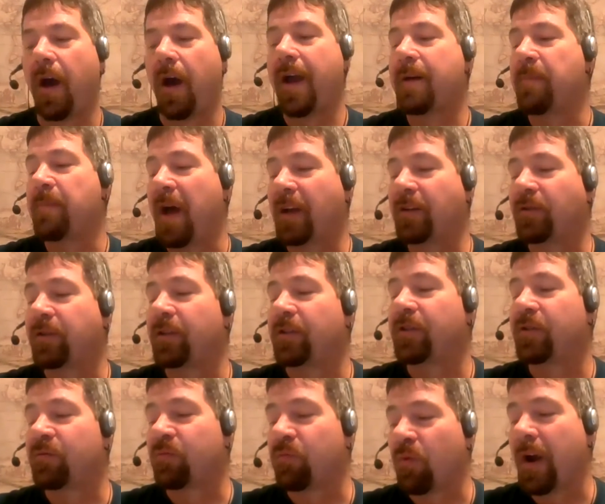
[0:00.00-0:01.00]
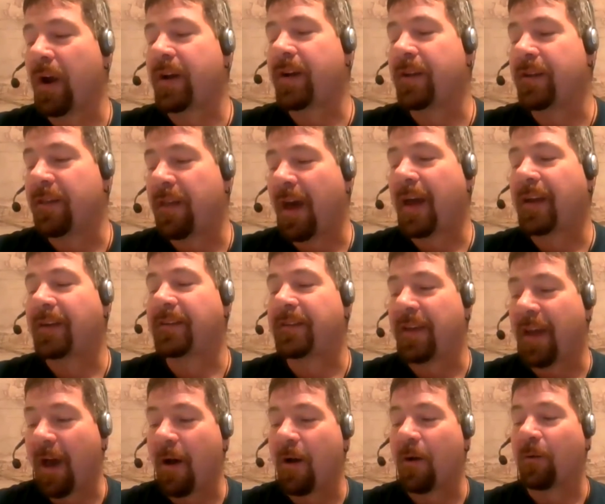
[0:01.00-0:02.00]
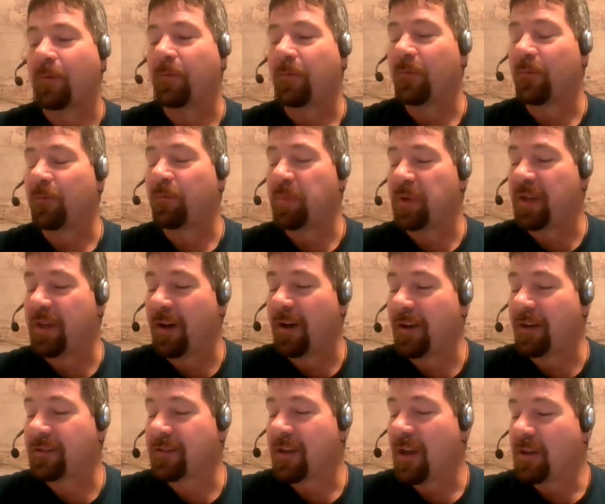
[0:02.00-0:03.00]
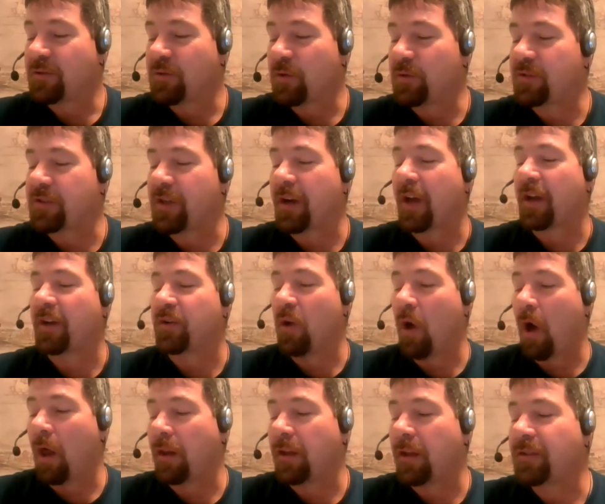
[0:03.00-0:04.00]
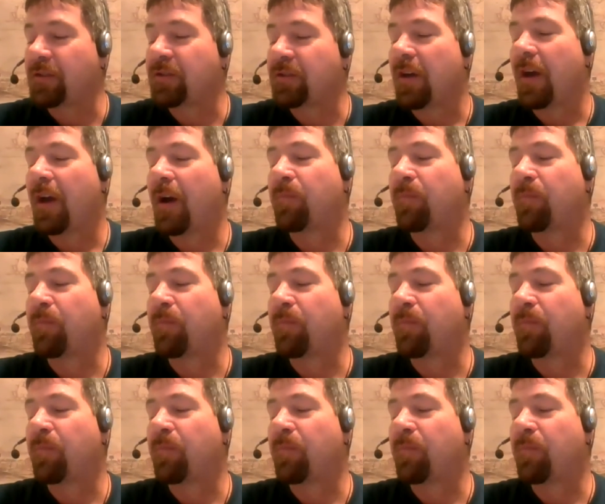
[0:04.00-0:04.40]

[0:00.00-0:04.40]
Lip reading: I am actually just writing that down because so you said acknowledge,